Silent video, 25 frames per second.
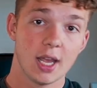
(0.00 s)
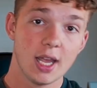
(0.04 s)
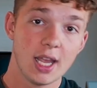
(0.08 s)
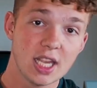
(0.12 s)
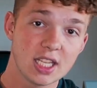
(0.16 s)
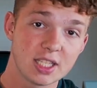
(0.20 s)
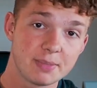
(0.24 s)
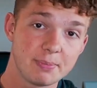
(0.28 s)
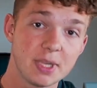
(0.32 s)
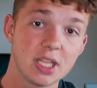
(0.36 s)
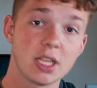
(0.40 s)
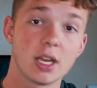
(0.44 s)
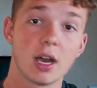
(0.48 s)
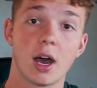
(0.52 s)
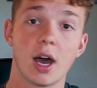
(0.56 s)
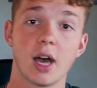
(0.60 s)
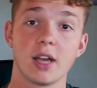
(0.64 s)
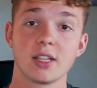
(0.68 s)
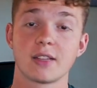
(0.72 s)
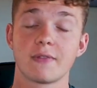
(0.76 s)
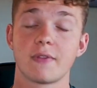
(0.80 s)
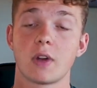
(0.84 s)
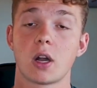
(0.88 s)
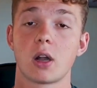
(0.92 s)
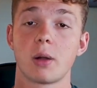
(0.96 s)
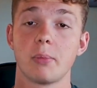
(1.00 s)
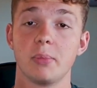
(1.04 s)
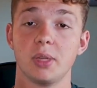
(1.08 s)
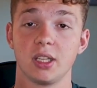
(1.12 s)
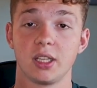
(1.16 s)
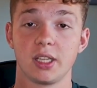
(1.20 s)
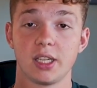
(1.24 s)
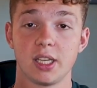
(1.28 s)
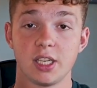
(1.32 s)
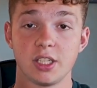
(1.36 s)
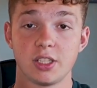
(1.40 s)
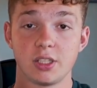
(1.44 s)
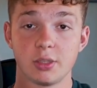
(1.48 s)
is because of our
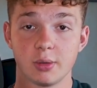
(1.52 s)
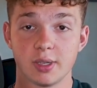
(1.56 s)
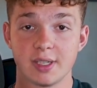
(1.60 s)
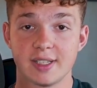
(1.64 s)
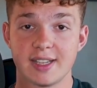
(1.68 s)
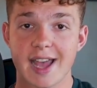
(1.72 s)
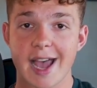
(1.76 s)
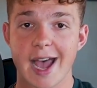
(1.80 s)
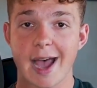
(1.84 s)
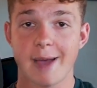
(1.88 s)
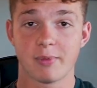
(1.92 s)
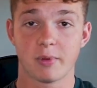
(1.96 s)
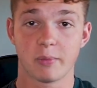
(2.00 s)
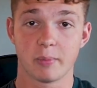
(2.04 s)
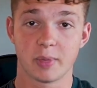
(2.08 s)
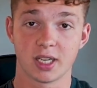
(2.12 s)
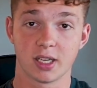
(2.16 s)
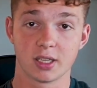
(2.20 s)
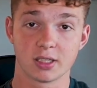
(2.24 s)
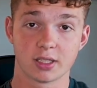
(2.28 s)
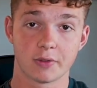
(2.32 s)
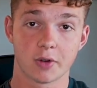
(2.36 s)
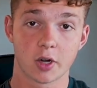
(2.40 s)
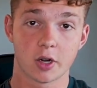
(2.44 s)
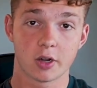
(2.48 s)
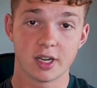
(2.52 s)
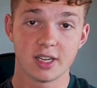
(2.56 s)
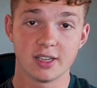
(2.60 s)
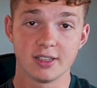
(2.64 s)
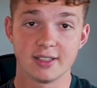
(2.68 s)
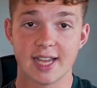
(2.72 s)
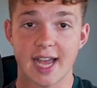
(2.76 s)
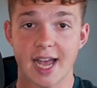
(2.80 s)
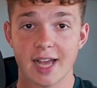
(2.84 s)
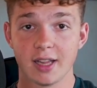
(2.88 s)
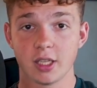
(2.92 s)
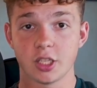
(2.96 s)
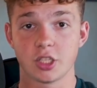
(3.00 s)
ability to adapt, because of our
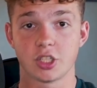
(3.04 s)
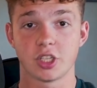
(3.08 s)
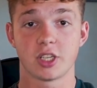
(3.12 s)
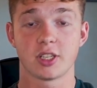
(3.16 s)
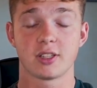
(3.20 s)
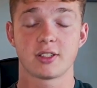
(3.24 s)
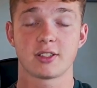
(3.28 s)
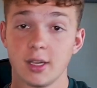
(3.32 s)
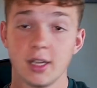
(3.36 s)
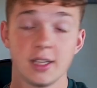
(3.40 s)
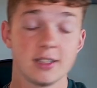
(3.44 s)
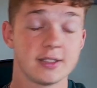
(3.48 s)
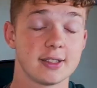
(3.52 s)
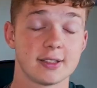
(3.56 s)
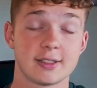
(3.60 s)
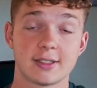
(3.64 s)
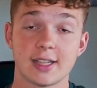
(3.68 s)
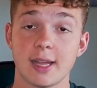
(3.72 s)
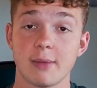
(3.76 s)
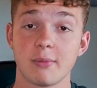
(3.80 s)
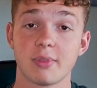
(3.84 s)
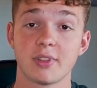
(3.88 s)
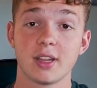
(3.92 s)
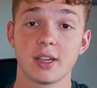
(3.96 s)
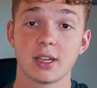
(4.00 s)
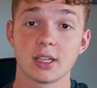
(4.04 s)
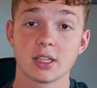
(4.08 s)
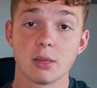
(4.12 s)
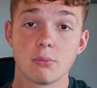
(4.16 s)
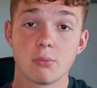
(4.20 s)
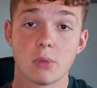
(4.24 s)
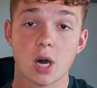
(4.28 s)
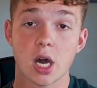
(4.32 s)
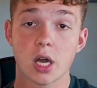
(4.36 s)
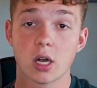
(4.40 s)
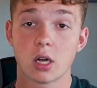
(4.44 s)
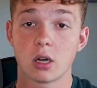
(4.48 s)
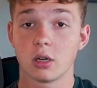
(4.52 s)
intelligence. It's the same thing in the
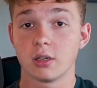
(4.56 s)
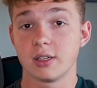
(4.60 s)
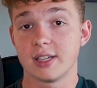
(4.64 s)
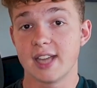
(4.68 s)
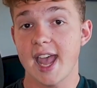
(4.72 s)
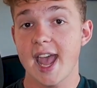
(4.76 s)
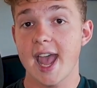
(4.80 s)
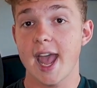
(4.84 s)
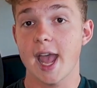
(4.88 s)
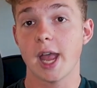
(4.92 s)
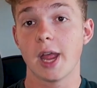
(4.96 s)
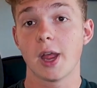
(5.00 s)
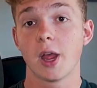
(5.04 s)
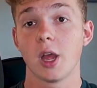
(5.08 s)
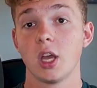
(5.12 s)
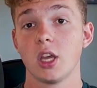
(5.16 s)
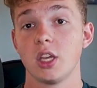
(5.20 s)
modern day.